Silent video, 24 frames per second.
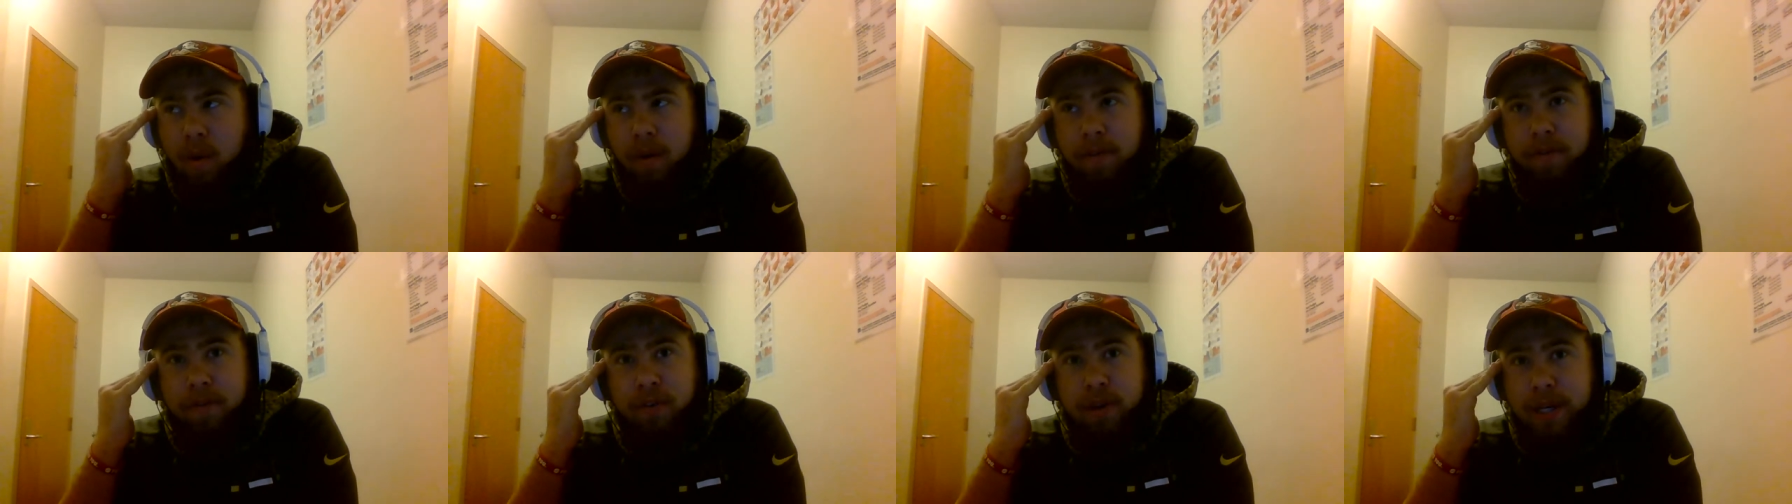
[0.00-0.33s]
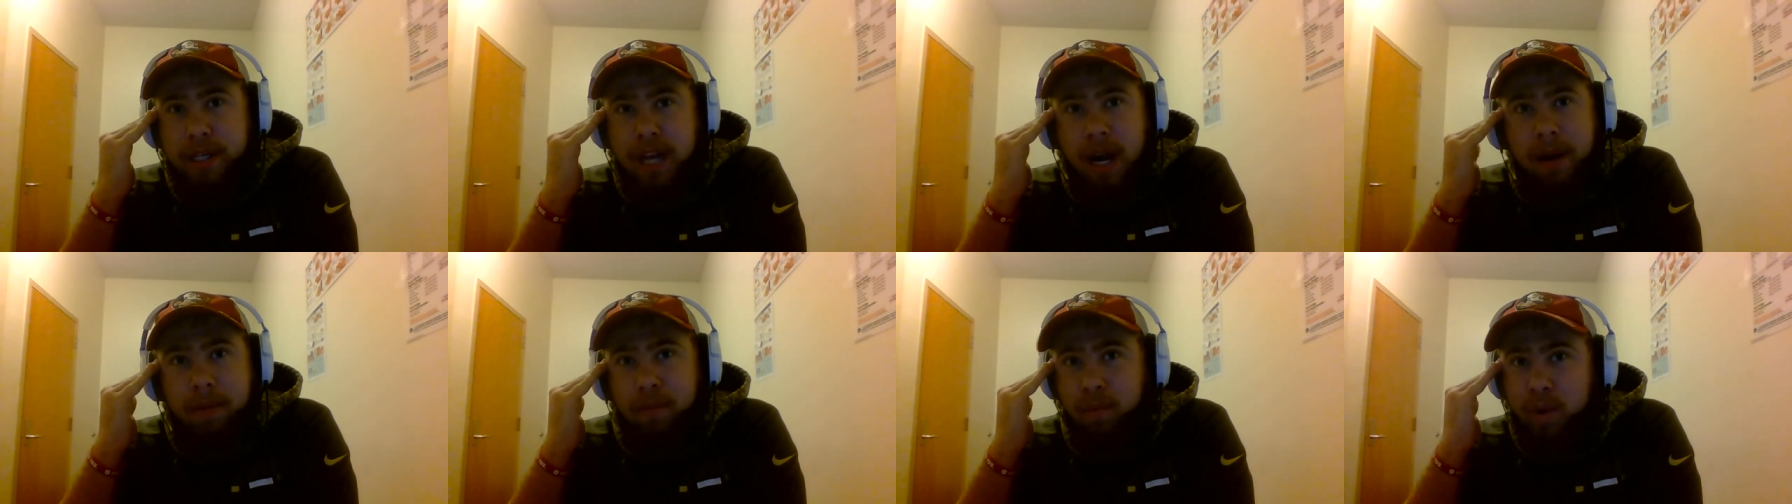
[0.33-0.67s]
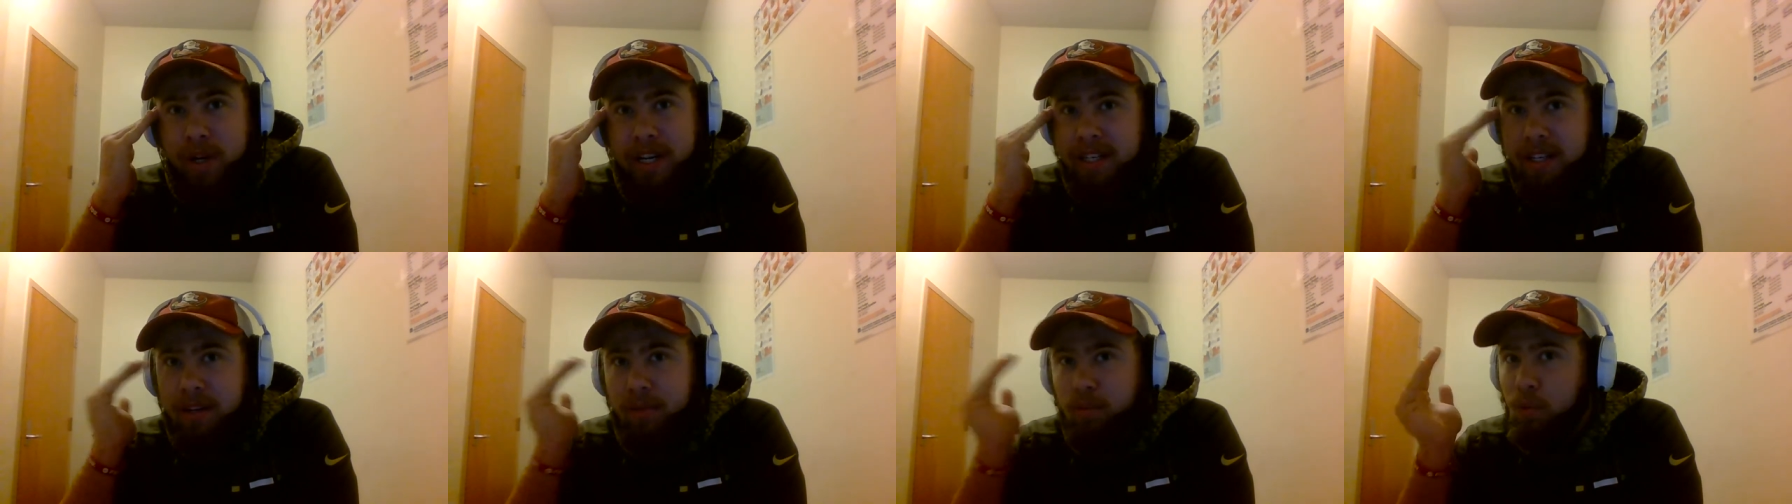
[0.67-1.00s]
where for some
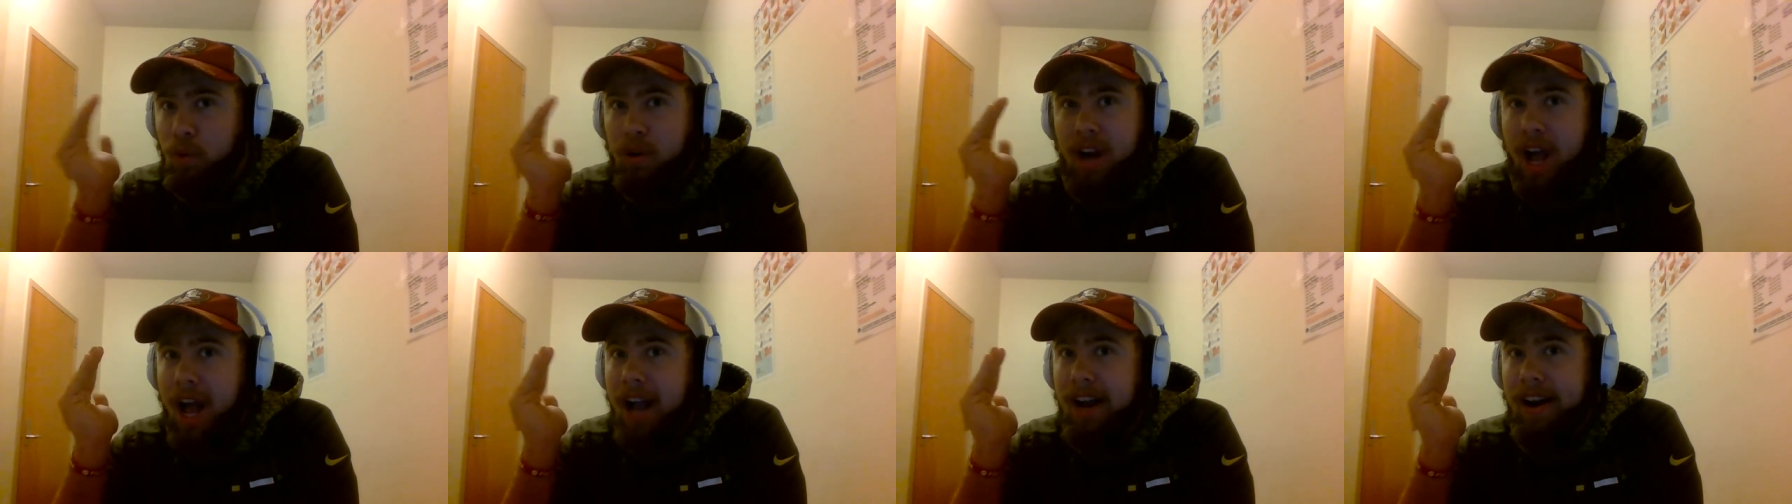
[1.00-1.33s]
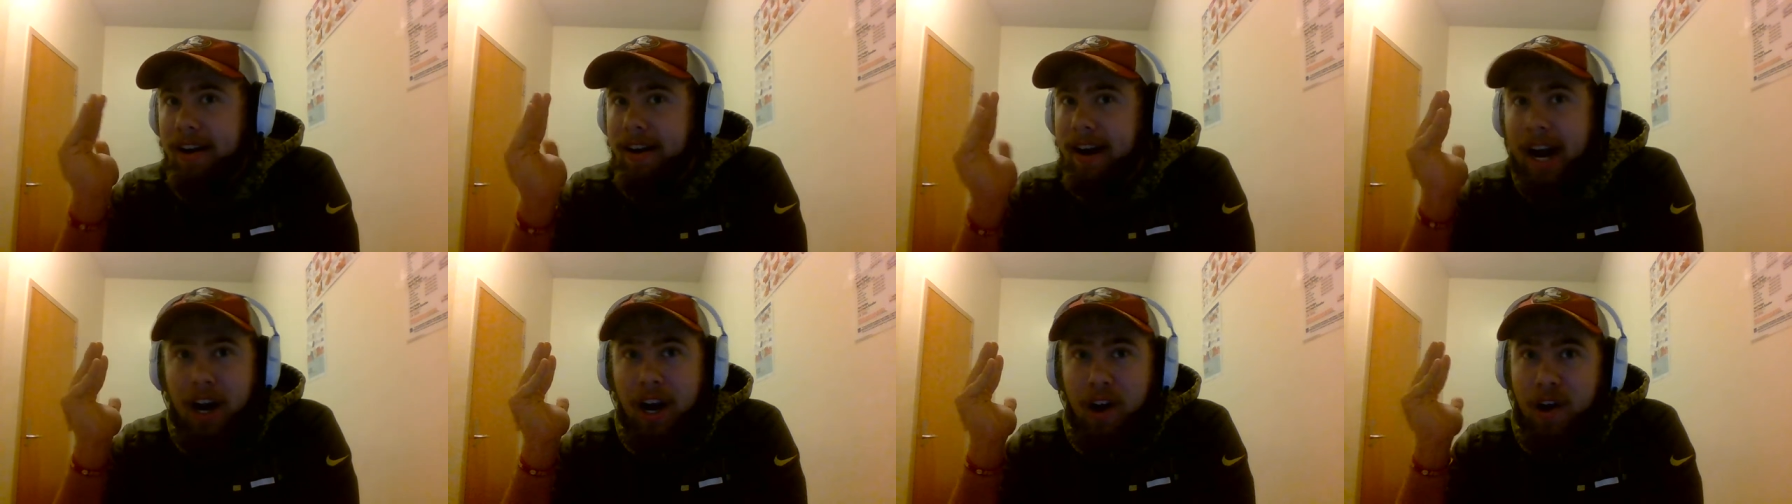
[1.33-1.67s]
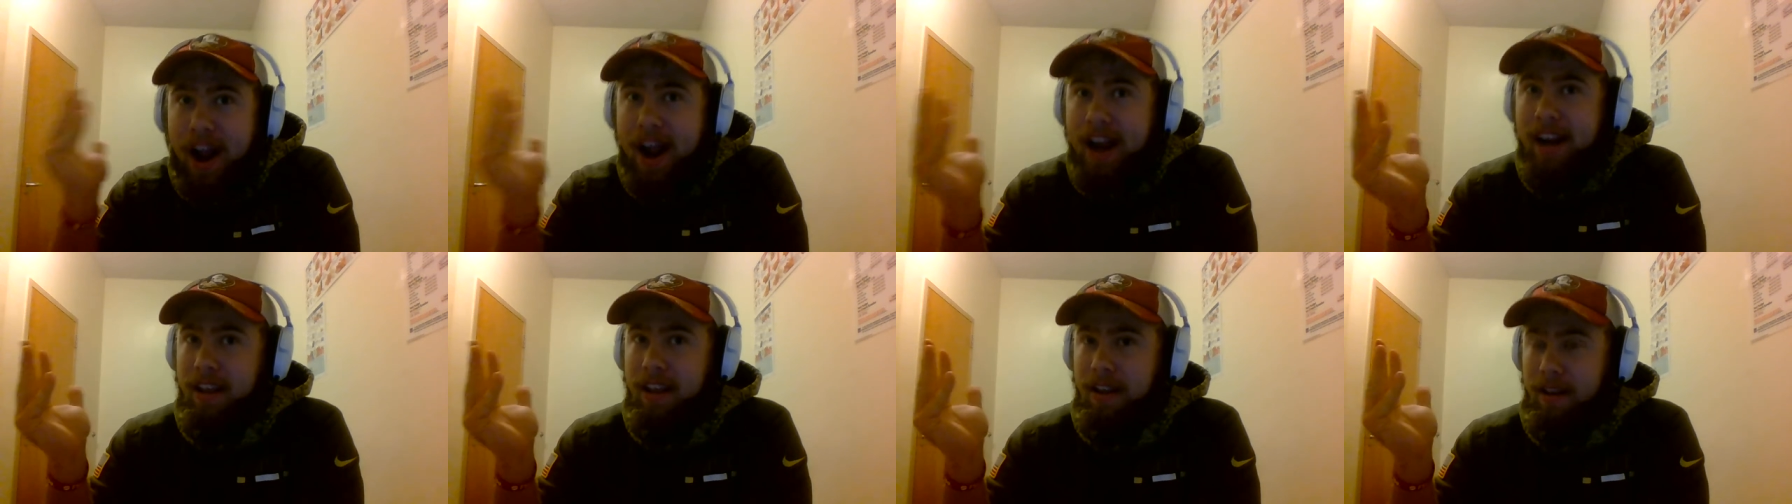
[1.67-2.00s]
reason we're not going to hire
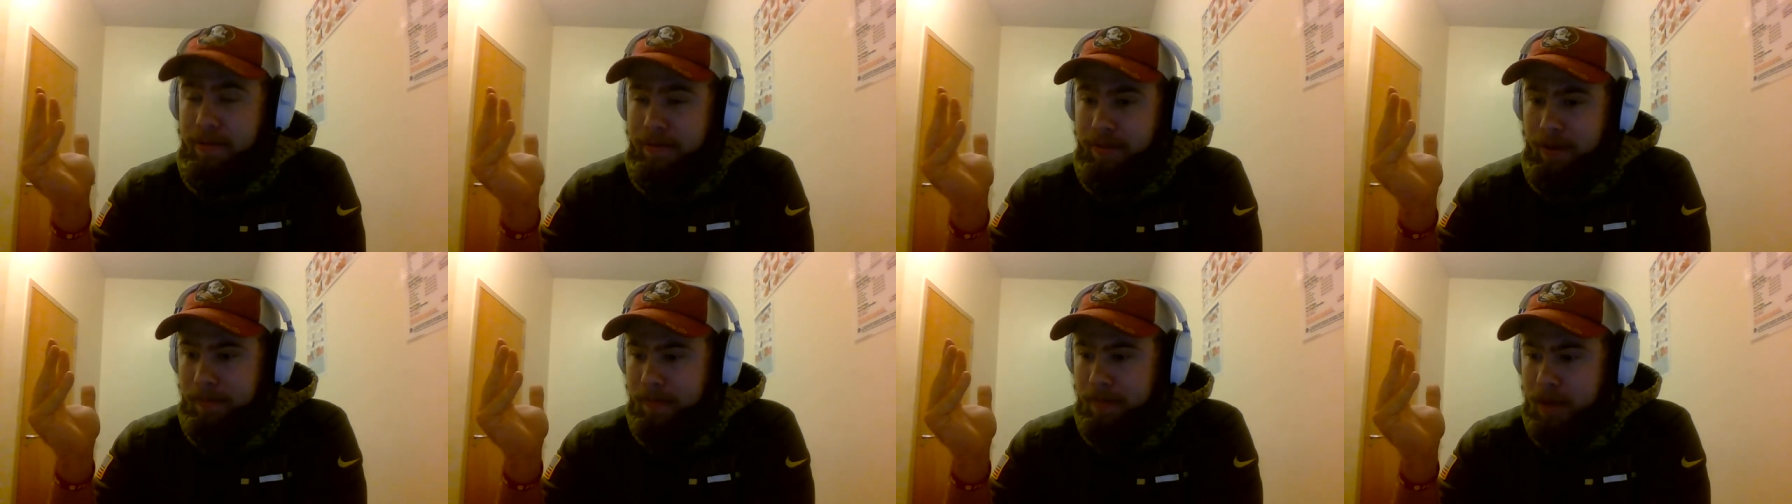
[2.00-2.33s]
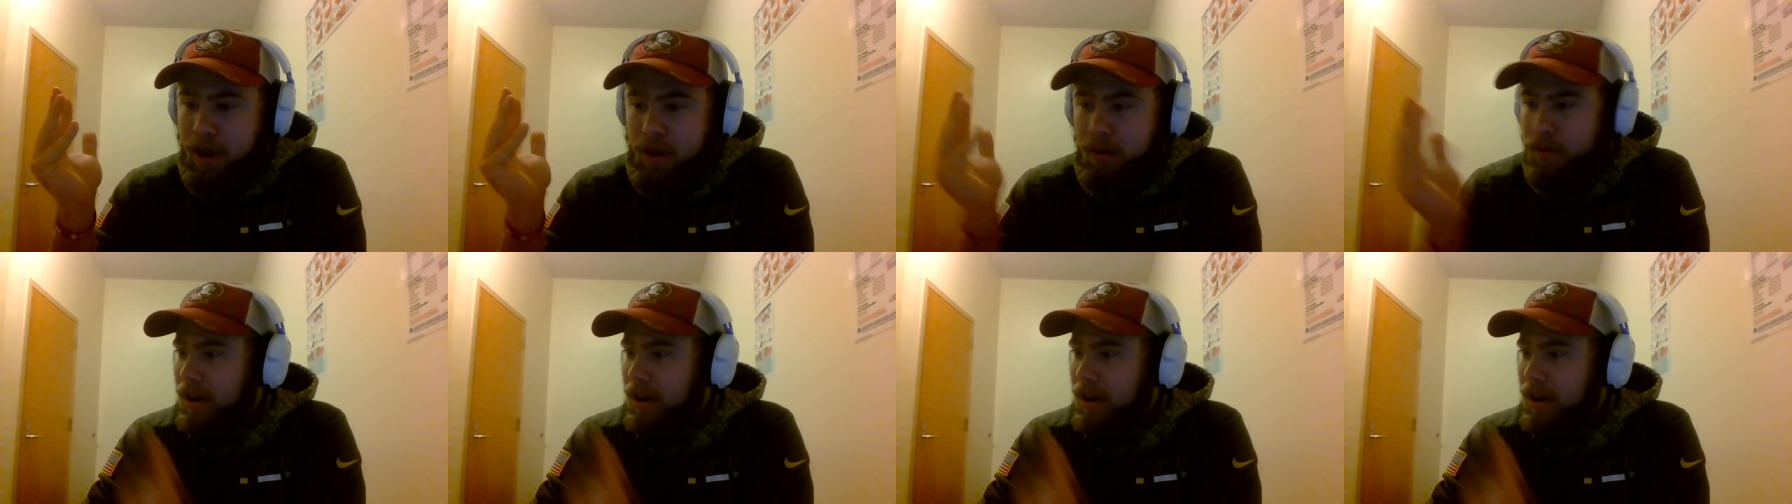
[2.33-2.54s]
any of them.